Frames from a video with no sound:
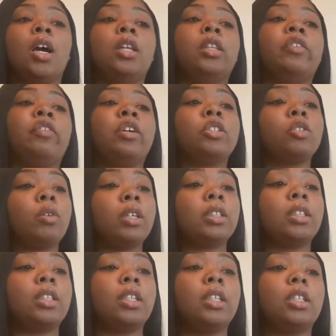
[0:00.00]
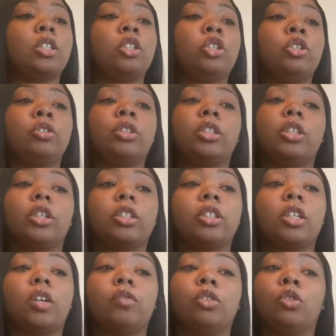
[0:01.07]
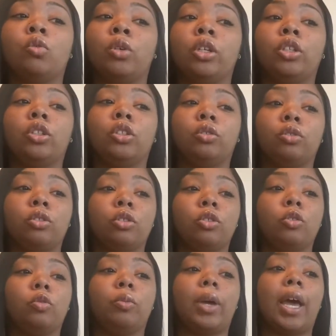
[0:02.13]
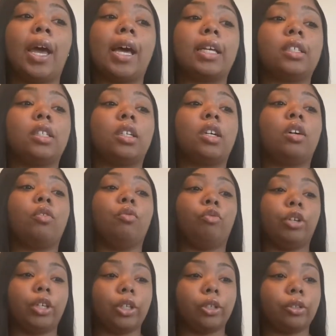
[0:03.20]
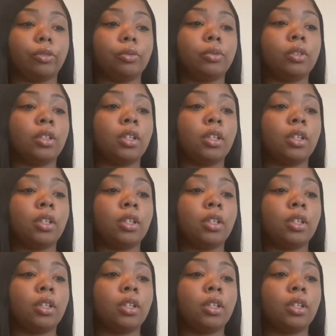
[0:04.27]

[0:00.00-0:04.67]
The first question is, do you see yourself doing YouTube as a career?